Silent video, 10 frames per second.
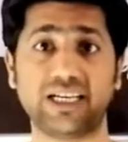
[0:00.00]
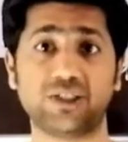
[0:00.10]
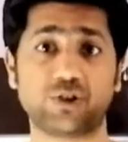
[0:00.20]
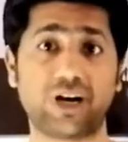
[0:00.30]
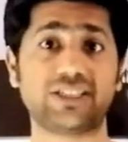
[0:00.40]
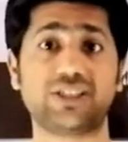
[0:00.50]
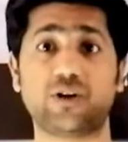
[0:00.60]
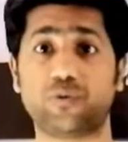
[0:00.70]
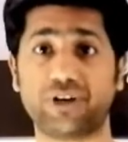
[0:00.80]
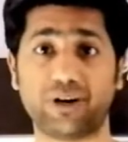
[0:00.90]
So guys,
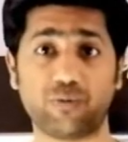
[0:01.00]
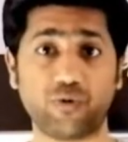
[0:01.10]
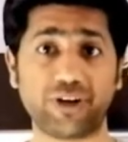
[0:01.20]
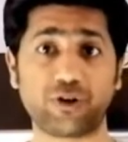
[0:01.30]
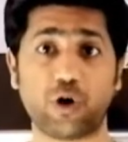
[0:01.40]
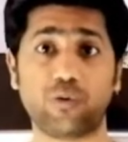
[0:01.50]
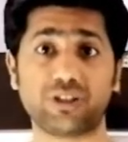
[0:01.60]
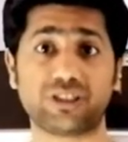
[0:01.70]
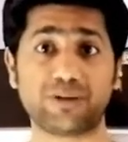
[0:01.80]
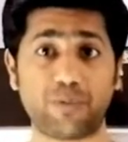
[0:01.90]
now we are moving to our
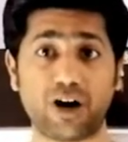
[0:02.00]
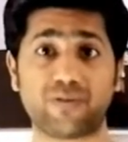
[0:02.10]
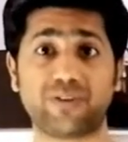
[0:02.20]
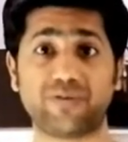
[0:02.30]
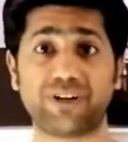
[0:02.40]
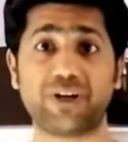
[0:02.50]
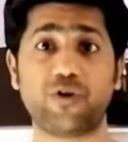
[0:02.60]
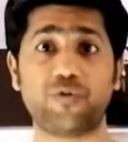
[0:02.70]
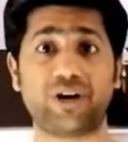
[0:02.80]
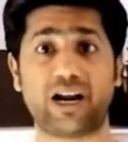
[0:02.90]
third part of the video
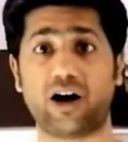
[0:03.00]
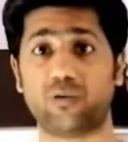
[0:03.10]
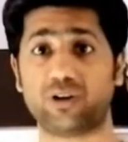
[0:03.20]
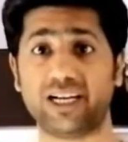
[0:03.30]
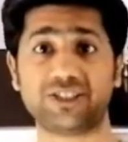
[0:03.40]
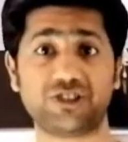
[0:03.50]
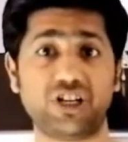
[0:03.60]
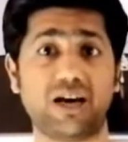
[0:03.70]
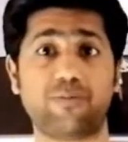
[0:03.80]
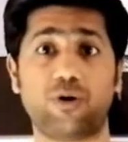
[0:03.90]
where I will let you
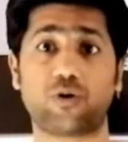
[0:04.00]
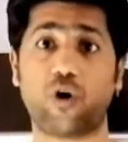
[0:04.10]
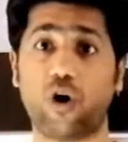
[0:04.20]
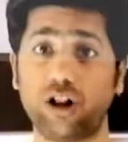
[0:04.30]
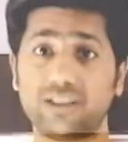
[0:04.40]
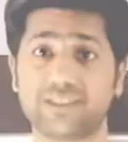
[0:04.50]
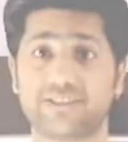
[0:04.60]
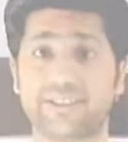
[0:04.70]
know about all these